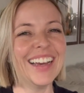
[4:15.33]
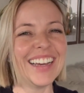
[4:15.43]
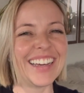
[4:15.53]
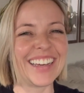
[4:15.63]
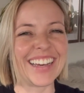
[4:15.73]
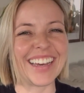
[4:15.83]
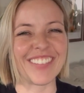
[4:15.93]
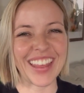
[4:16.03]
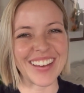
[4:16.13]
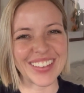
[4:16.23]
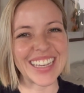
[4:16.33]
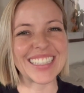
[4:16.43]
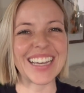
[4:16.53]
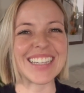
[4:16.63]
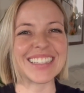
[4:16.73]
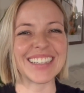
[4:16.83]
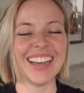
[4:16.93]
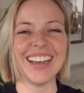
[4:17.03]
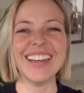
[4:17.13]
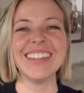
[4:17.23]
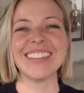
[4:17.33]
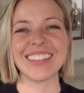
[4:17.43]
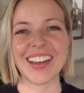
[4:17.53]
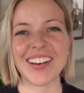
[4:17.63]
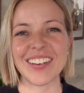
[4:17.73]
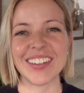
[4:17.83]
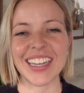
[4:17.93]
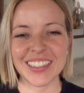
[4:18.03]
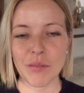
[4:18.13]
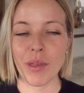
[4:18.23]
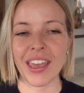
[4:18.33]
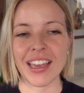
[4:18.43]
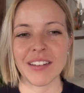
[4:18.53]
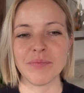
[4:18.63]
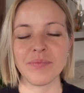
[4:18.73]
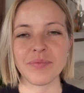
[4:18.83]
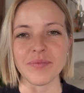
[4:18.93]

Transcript: if that makes sense. So that's the plan.